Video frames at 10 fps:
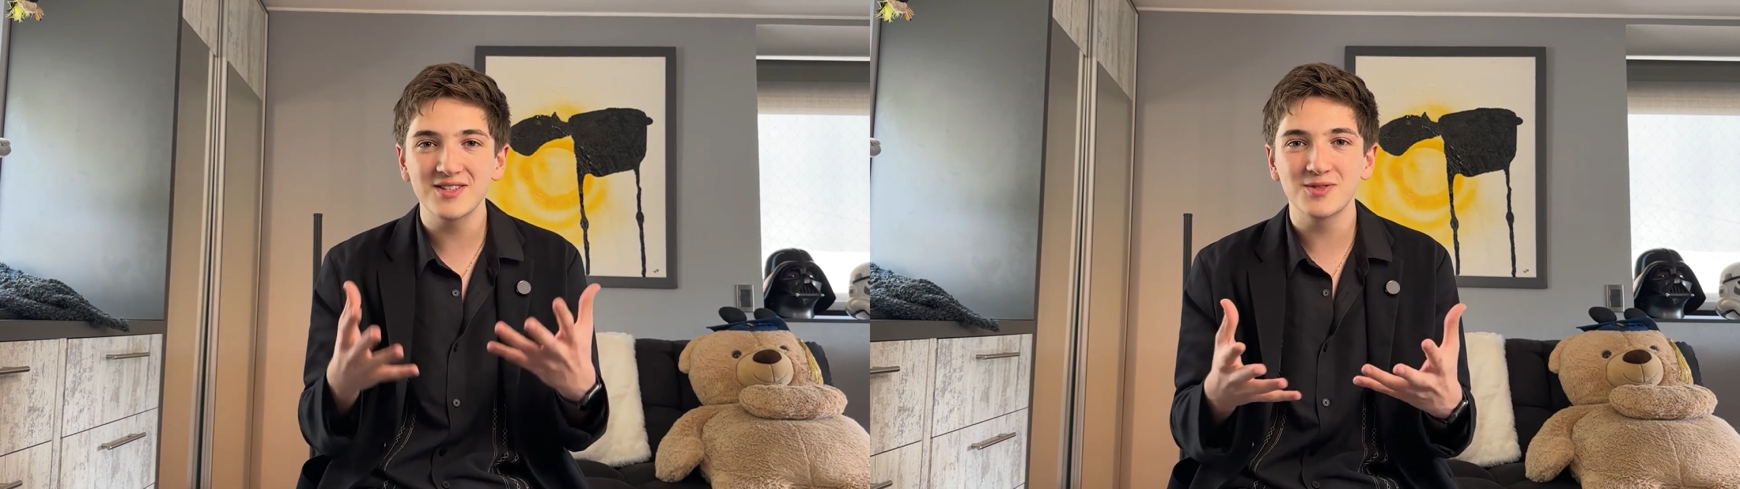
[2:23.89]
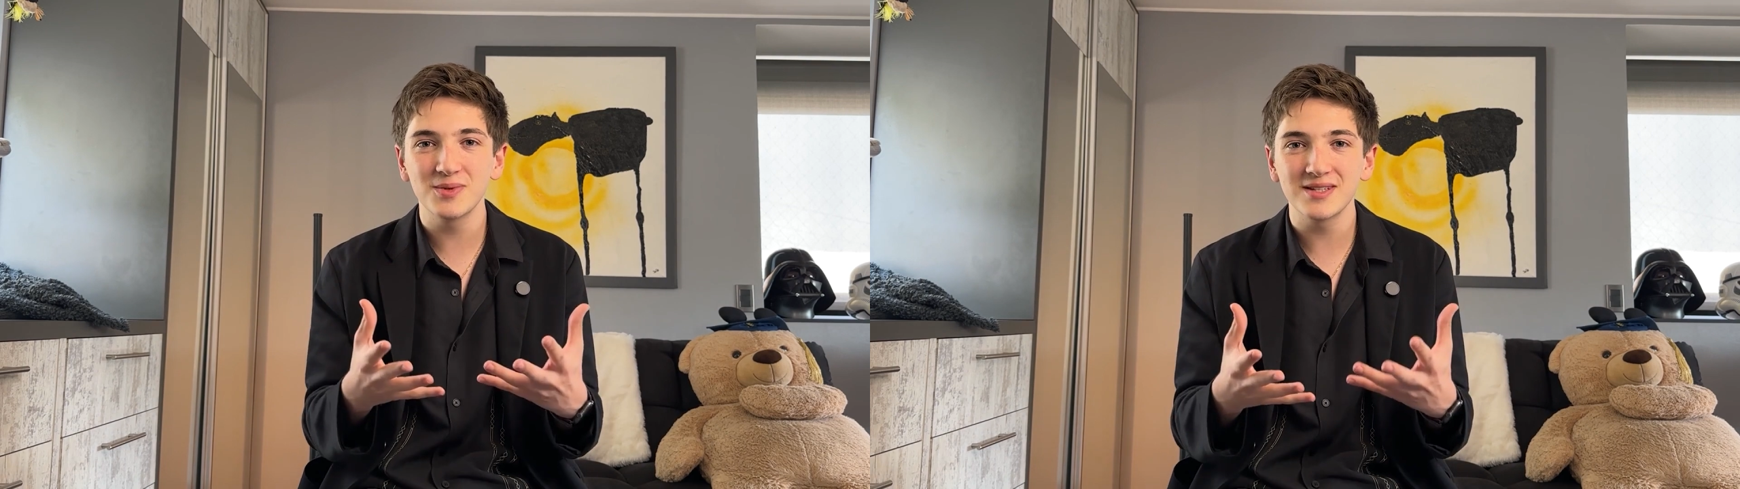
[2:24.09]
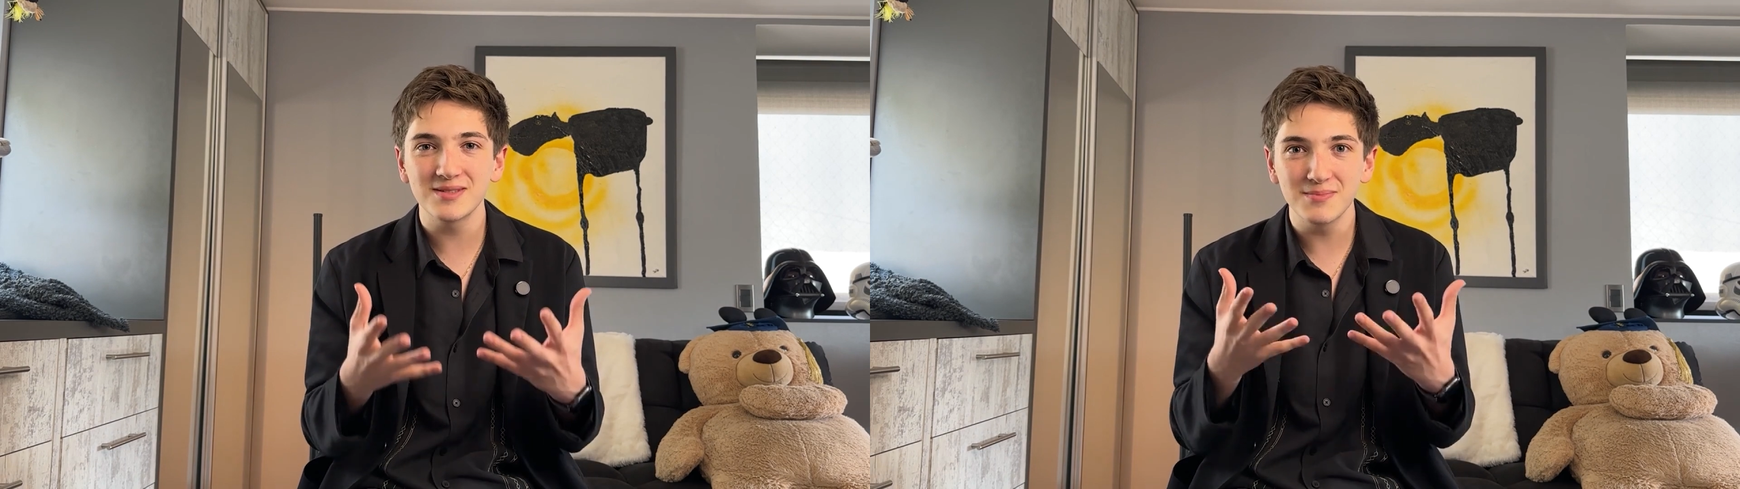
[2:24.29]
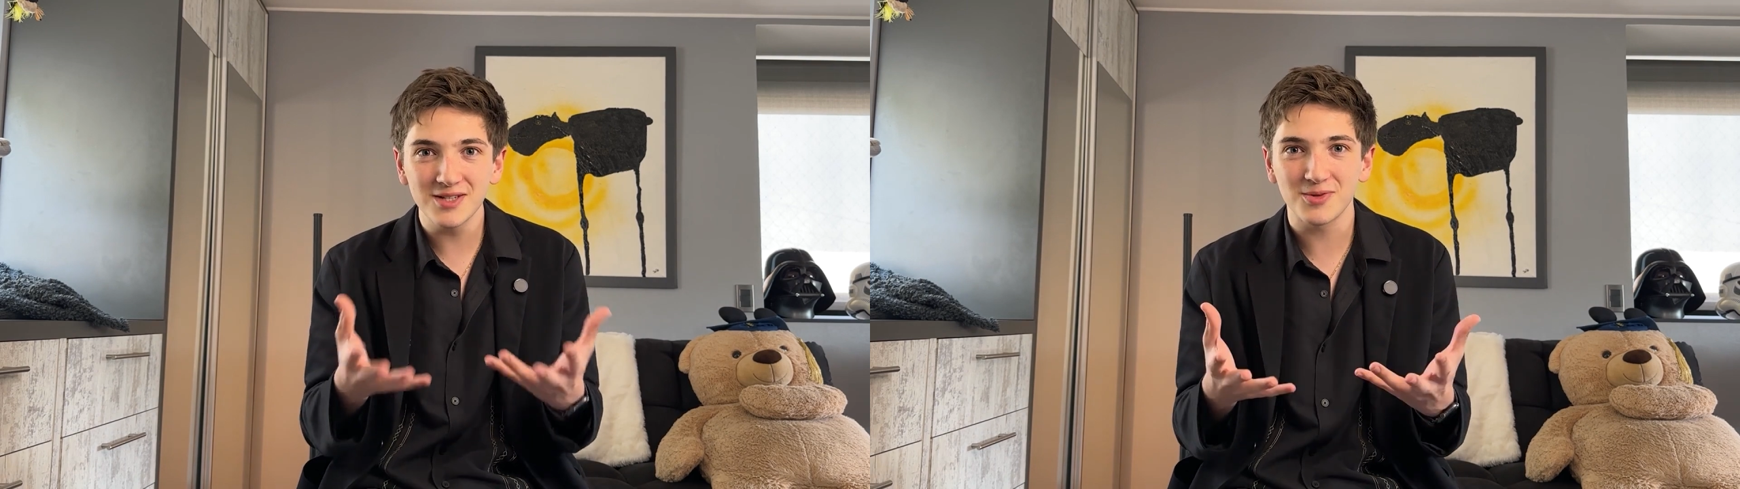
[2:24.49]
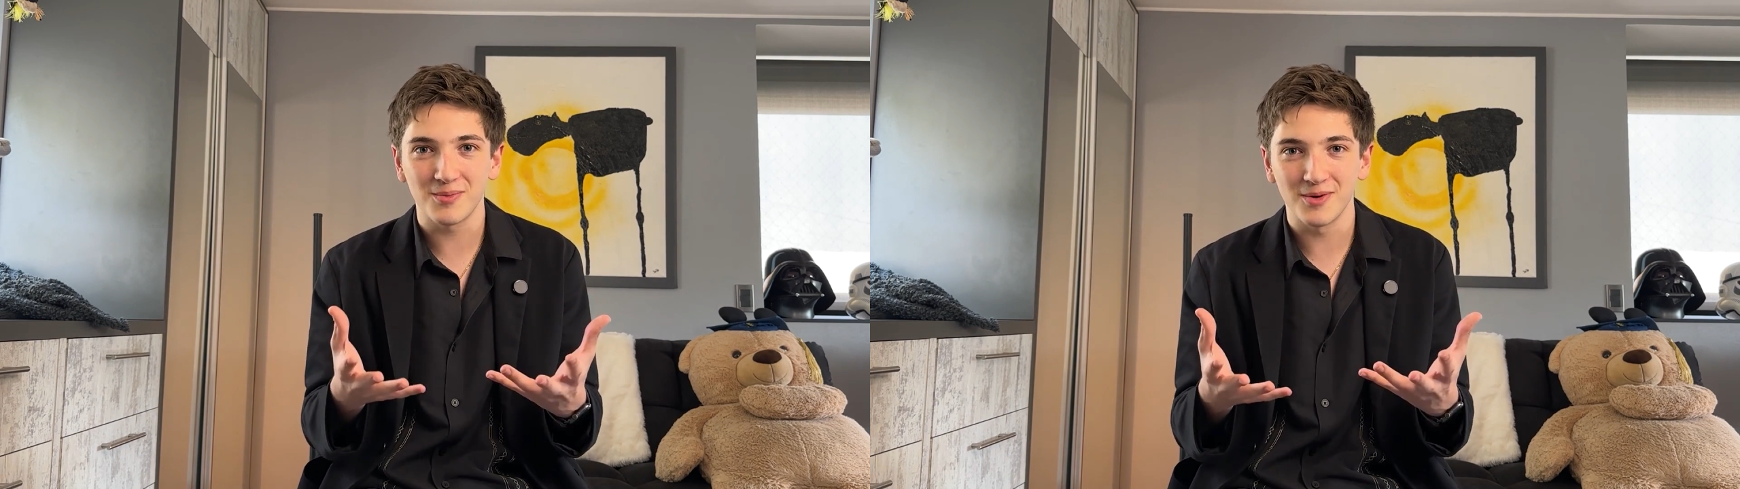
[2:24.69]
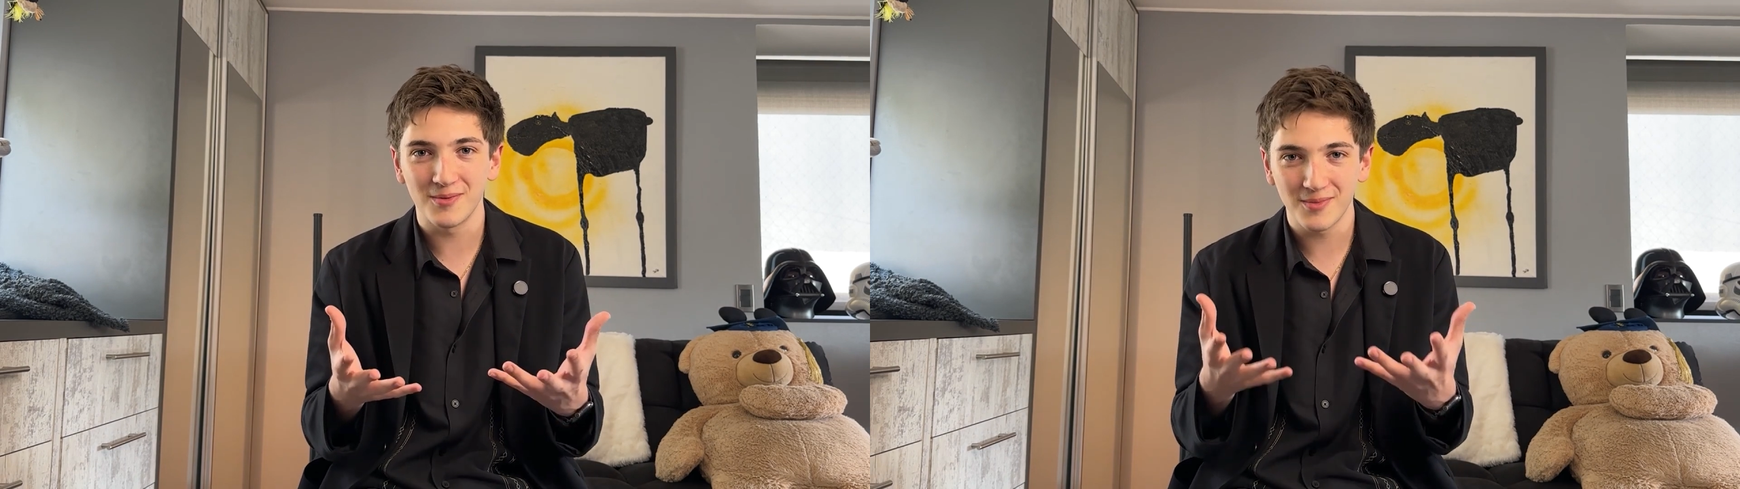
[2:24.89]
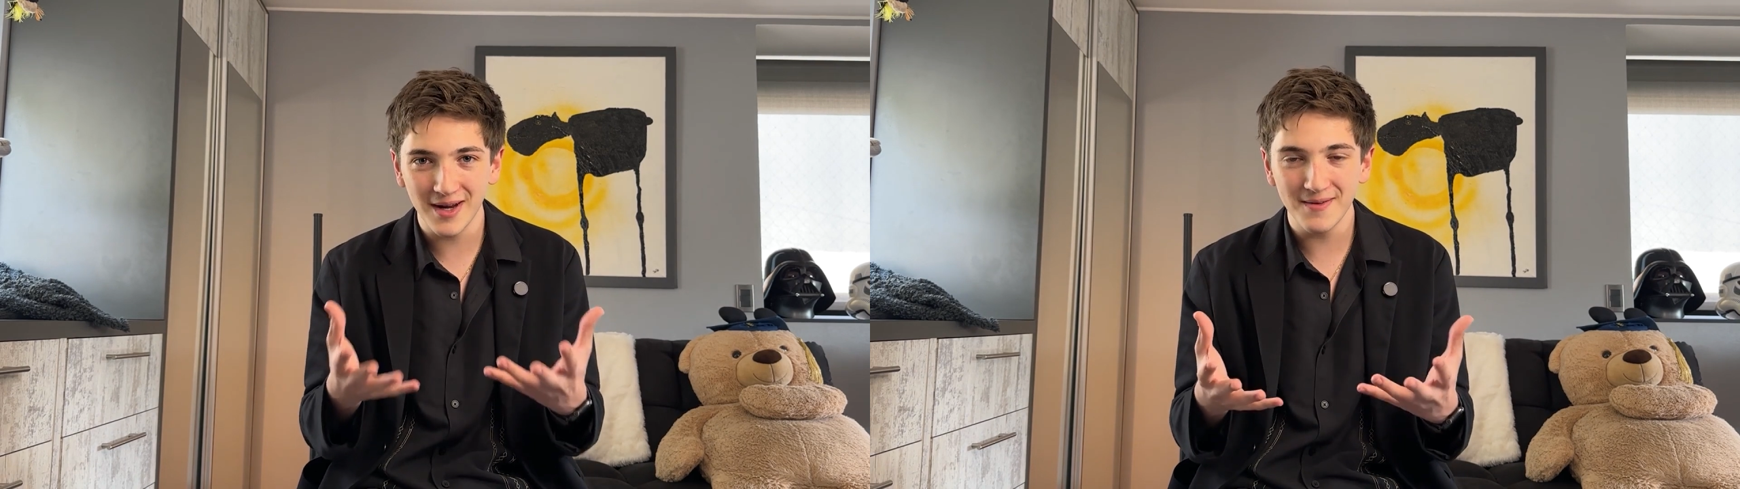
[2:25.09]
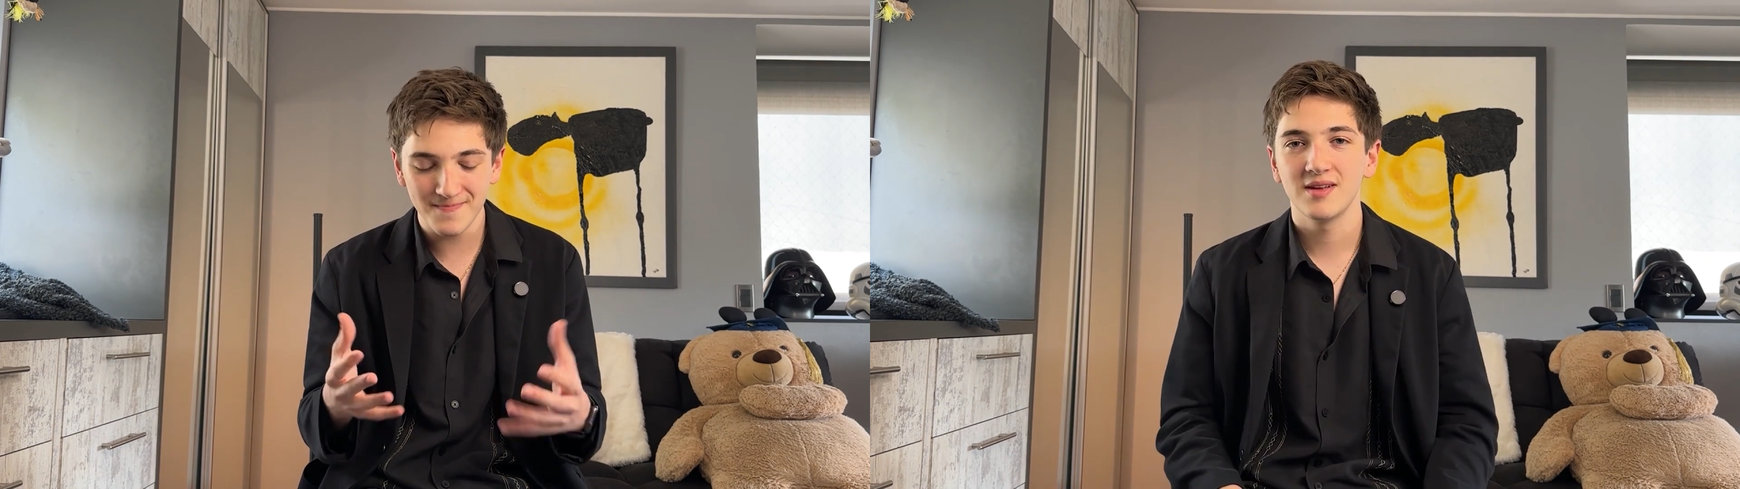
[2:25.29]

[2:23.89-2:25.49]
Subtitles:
students miserable, right?